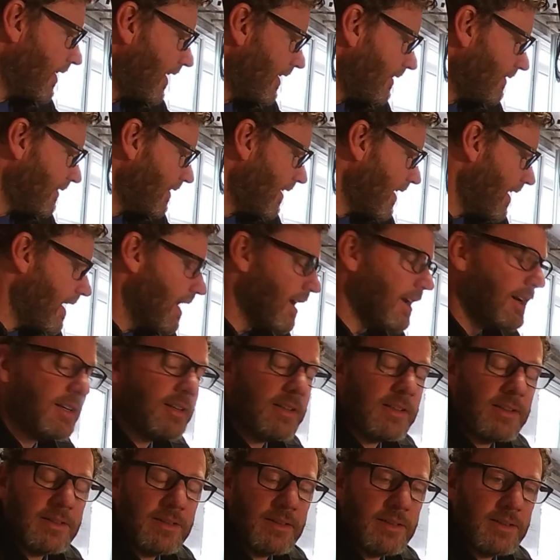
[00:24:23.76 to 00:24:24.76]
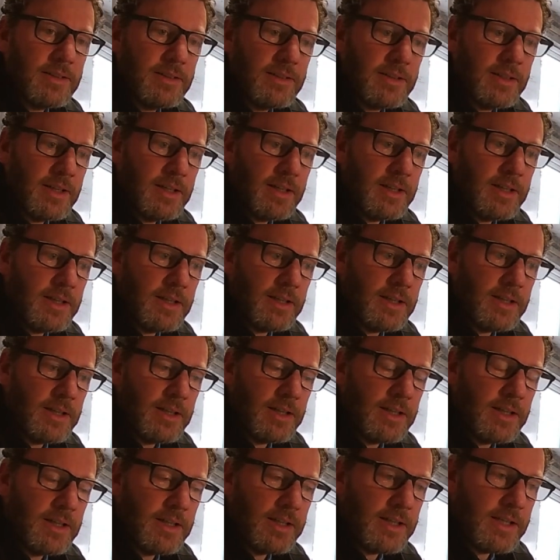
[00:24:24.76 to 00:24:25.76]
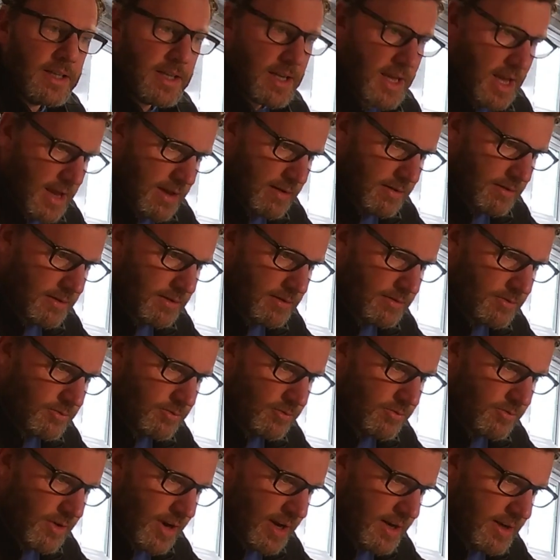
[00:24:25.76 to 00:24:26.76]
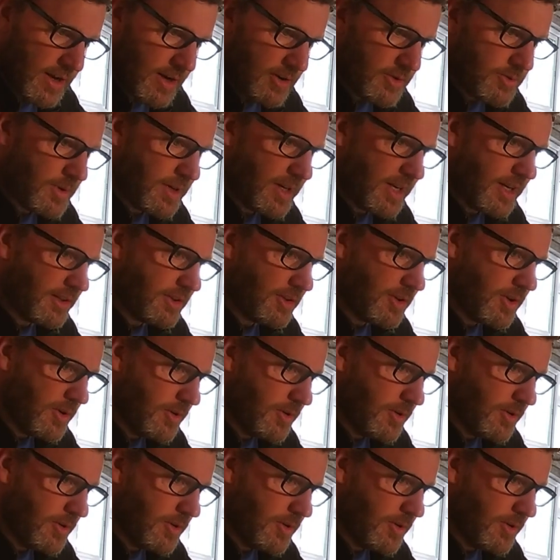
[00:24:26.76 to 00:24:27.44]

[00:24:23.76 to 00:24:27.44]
that then, yeah, radiators, when I get